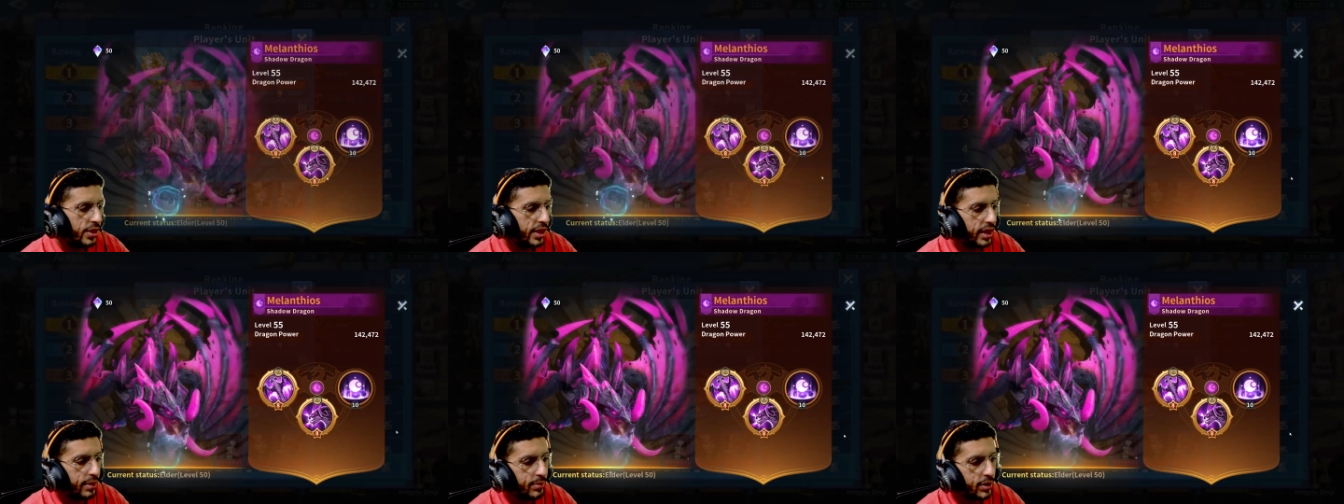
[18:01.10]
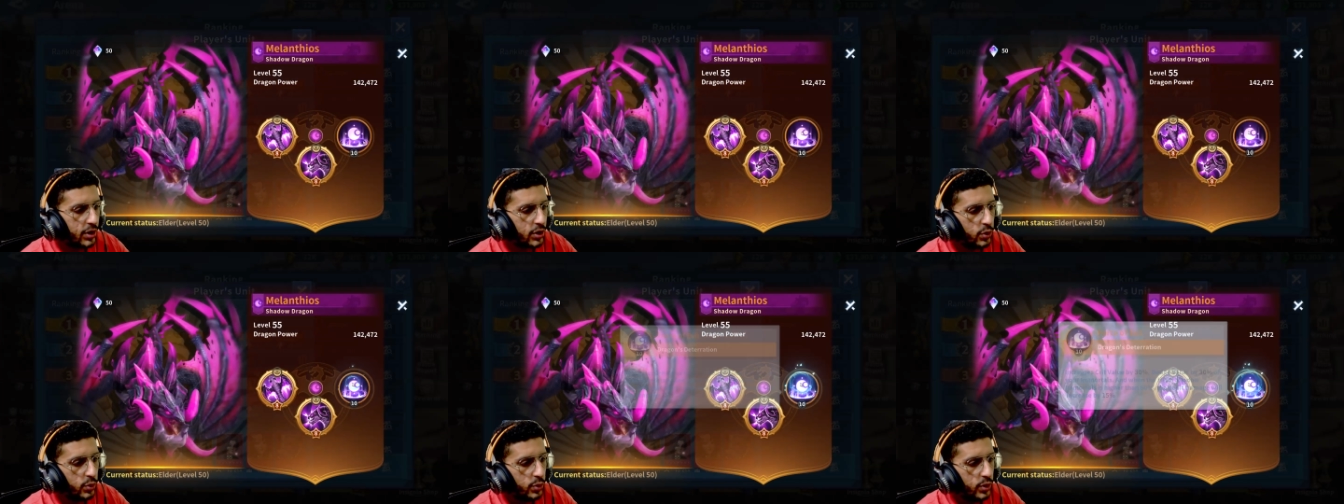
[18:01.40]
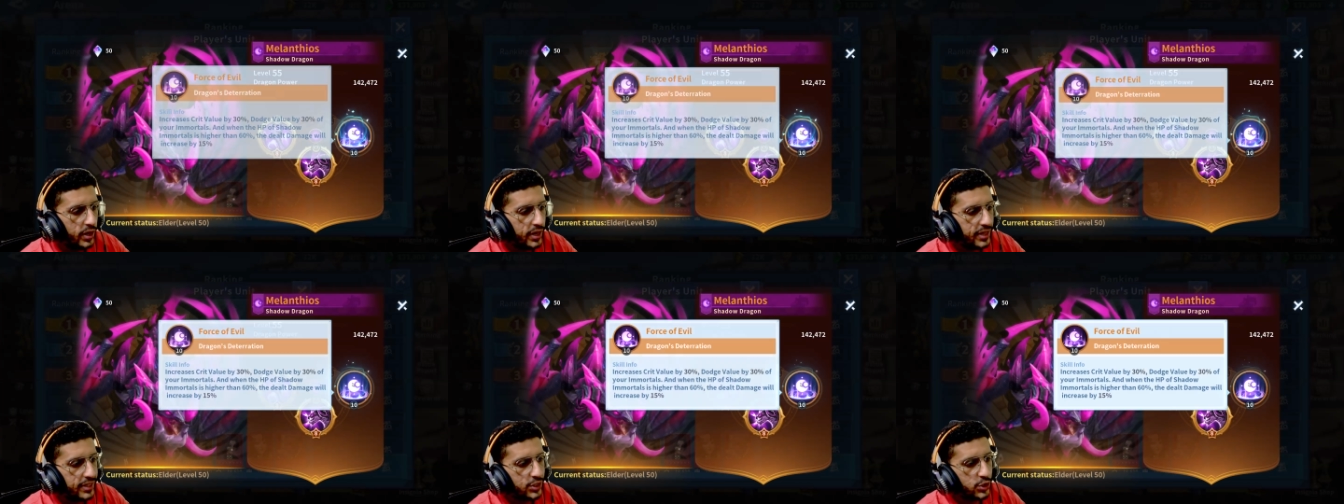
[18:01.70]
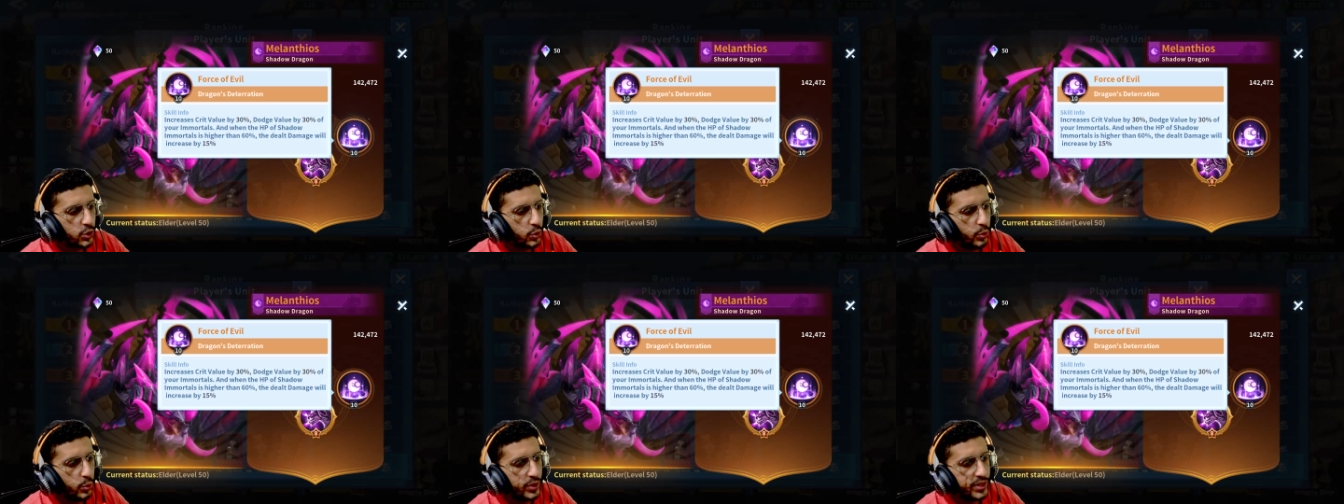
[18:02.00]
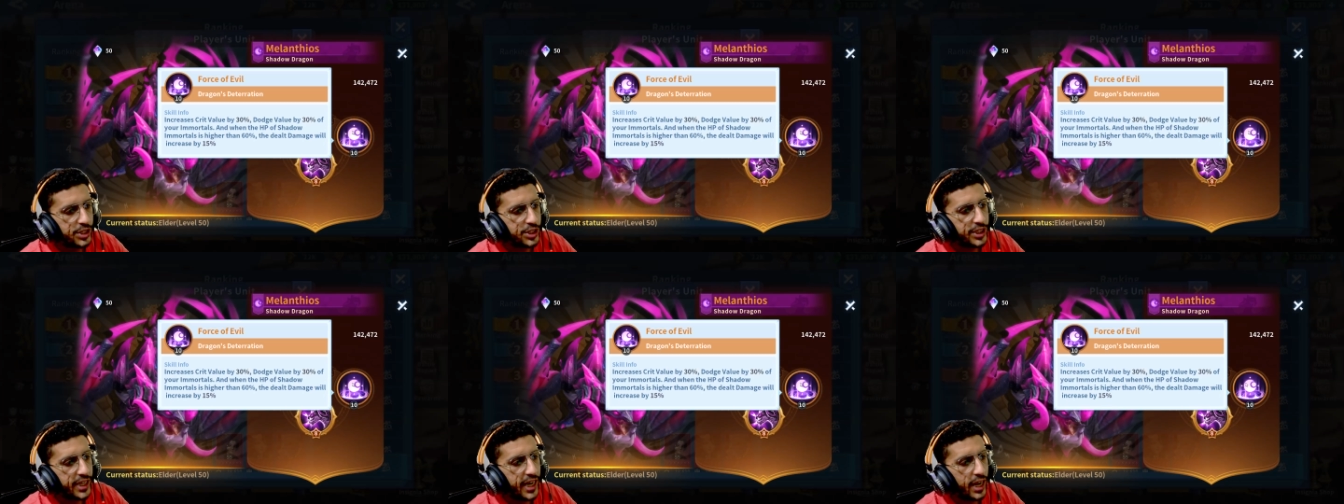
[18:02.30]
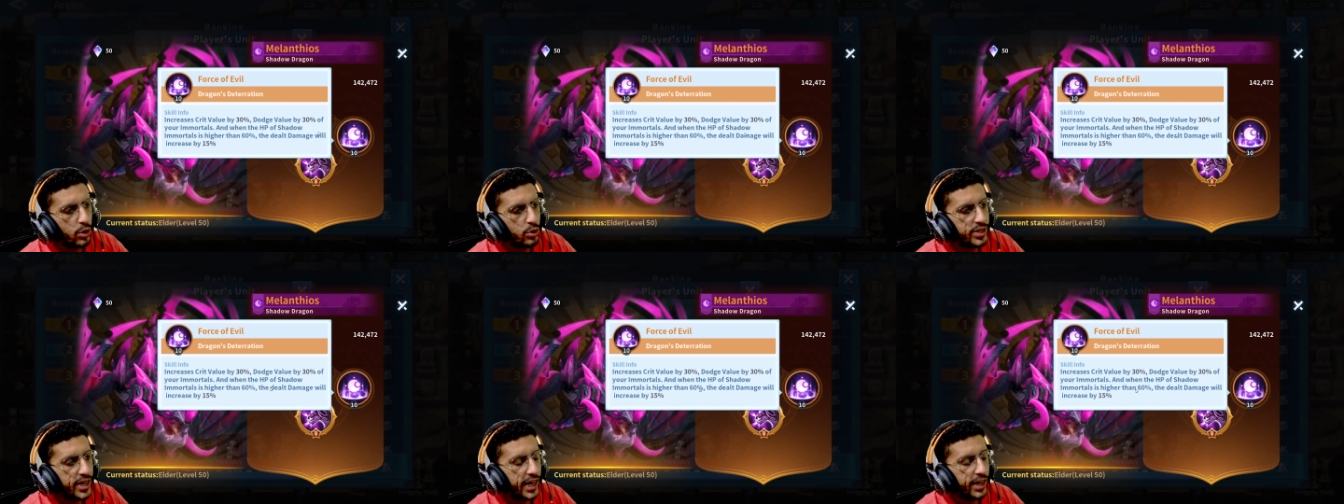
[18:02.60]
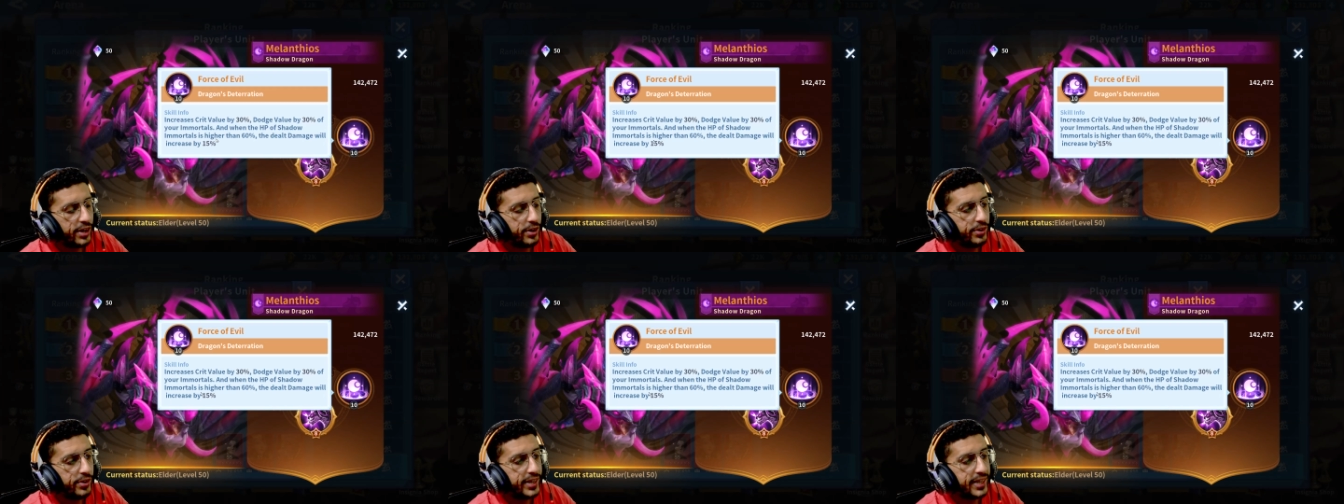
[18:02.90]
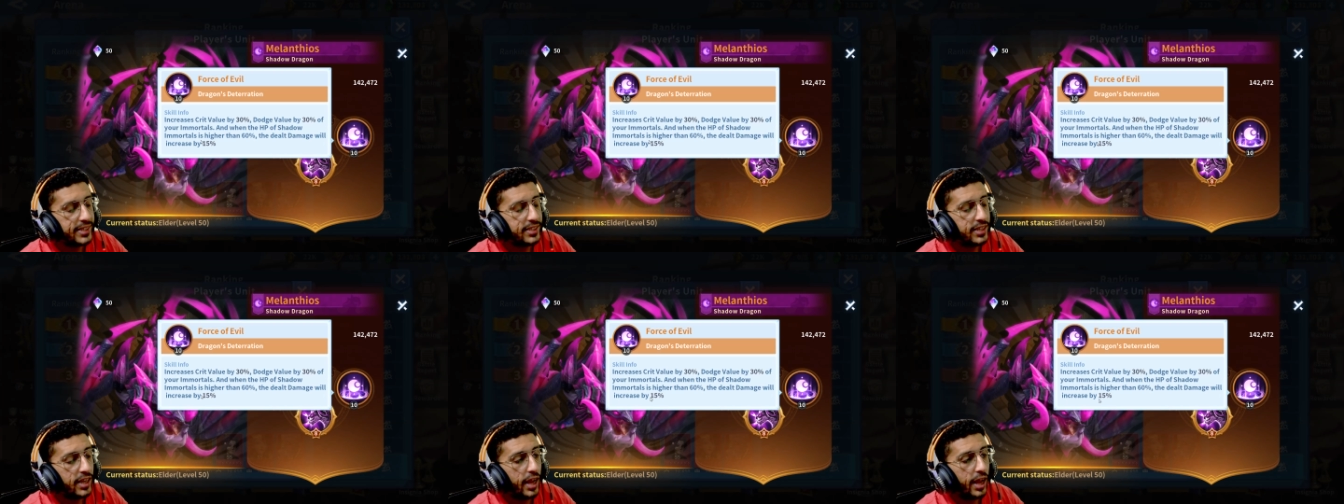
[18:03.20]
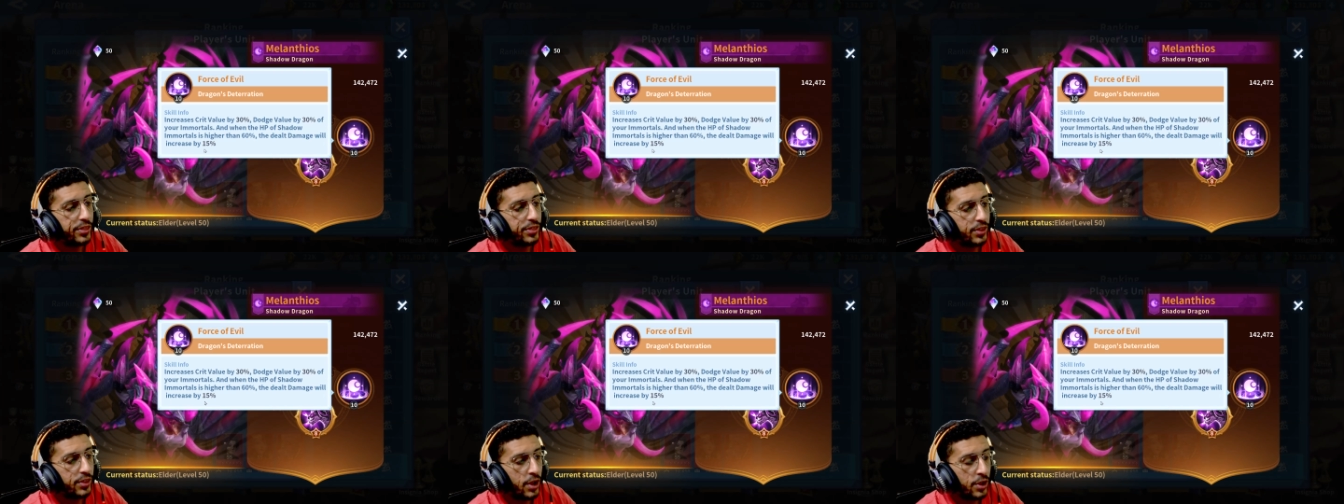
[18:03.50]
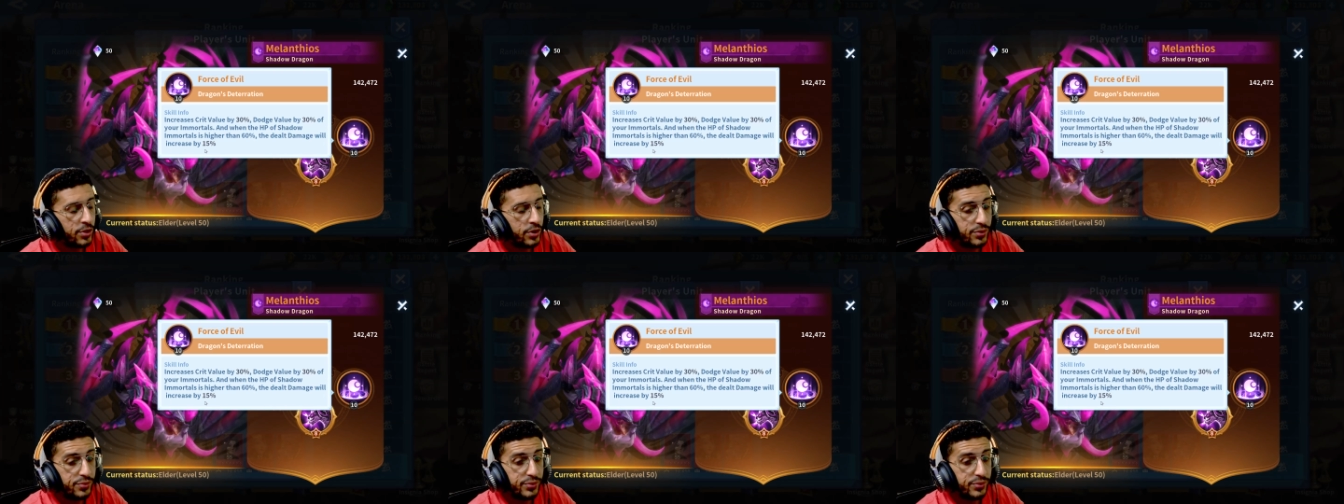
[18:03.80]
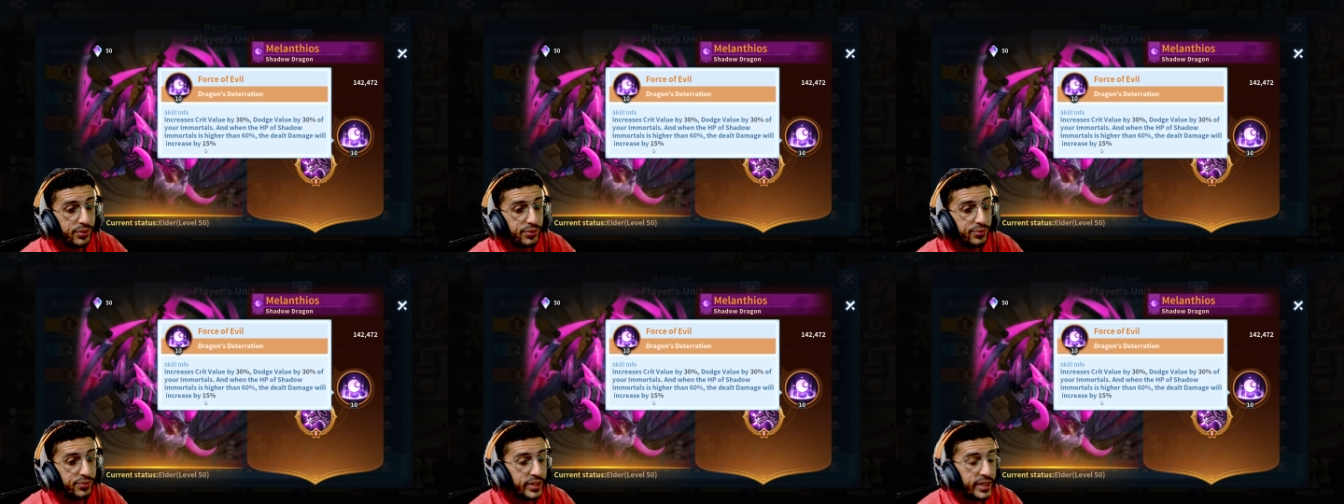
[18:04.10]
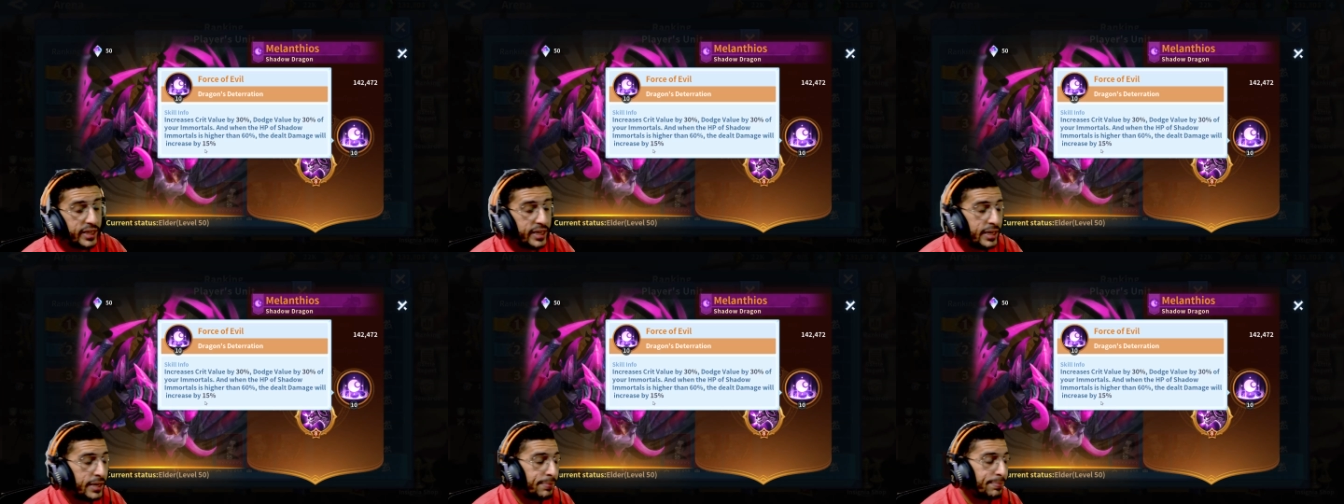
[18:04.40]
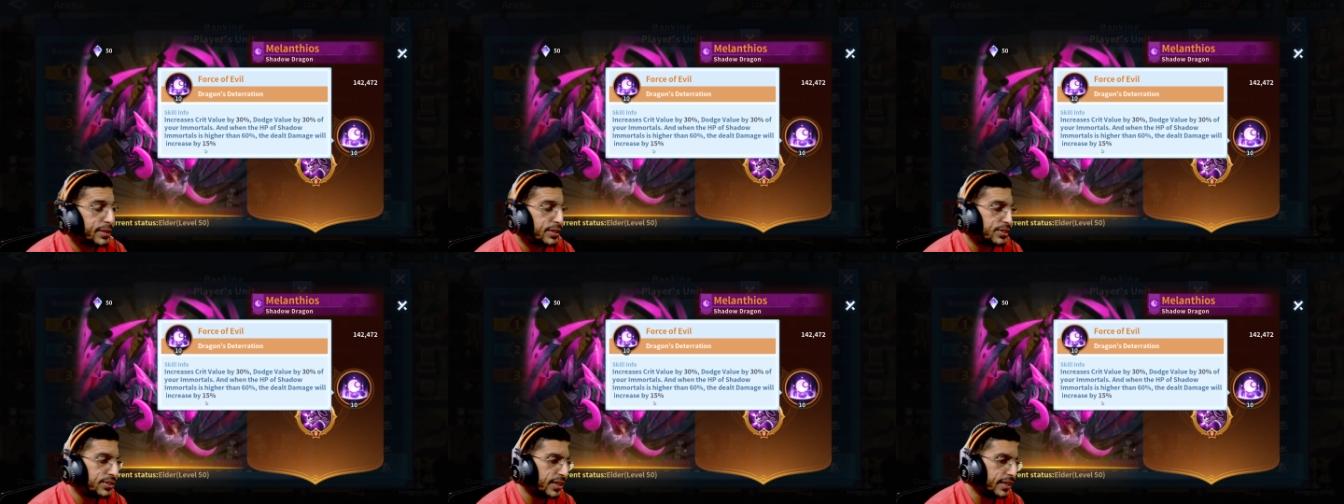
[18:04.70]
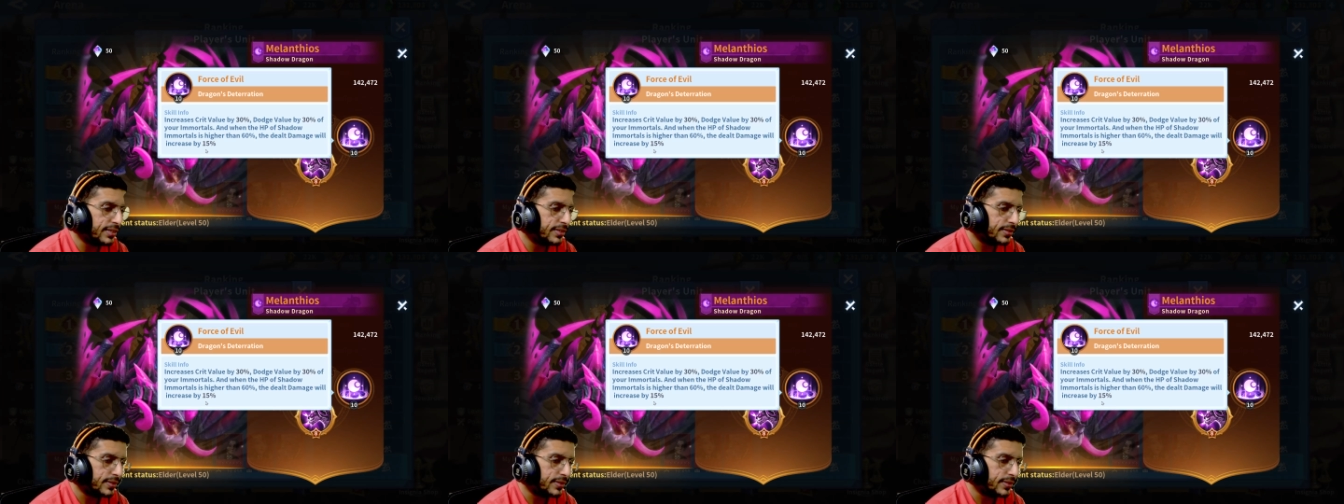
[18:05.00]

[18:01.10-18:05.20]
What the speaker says: Himiko. So with the shadow dragon you get another 15%